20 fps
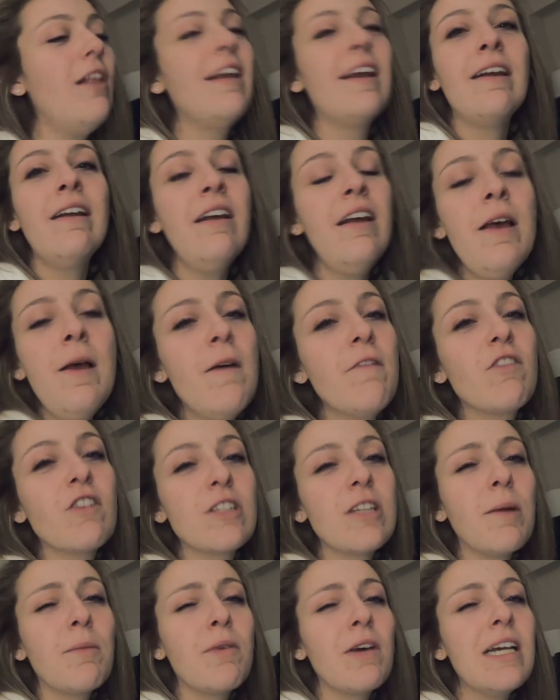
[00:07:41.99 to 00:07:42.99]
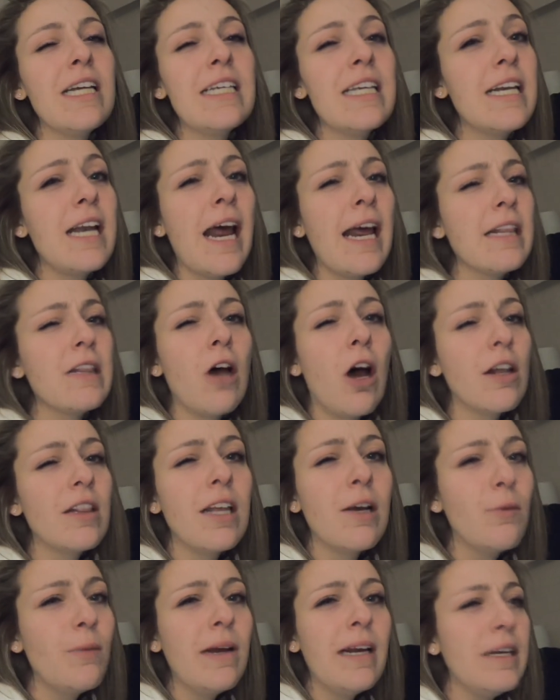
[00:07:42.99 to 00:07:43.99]
and for some reason I thought
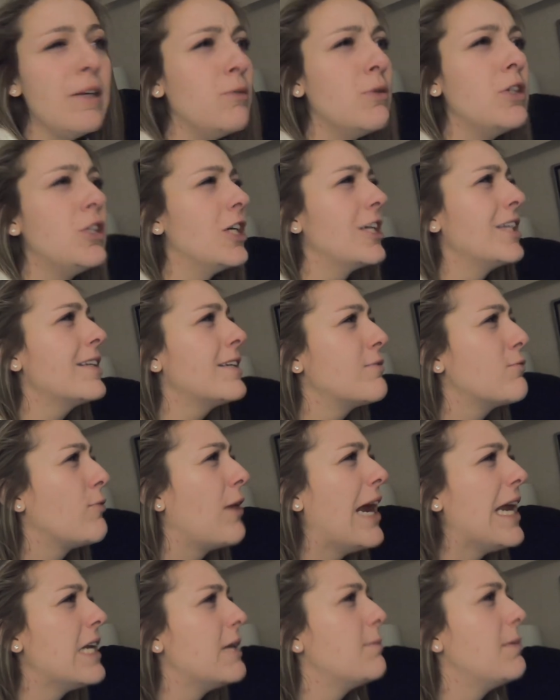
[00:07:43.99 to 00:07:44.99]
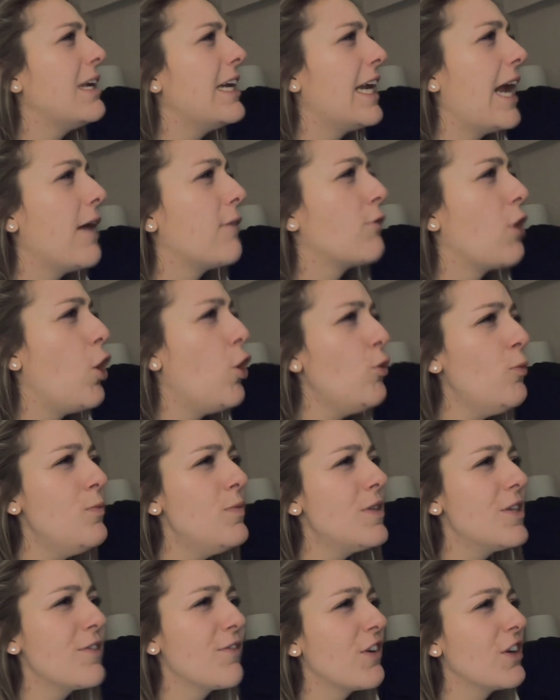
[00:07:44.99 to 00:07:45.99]
that we would just randomly get
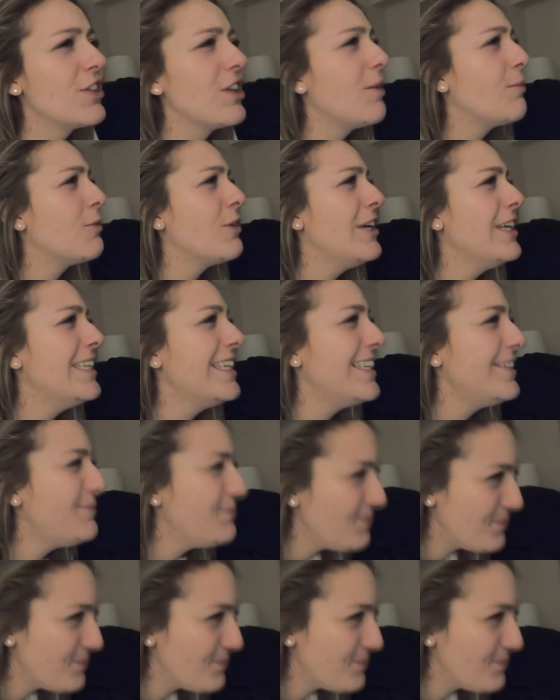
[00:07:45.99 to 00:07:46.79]
robes for some reason.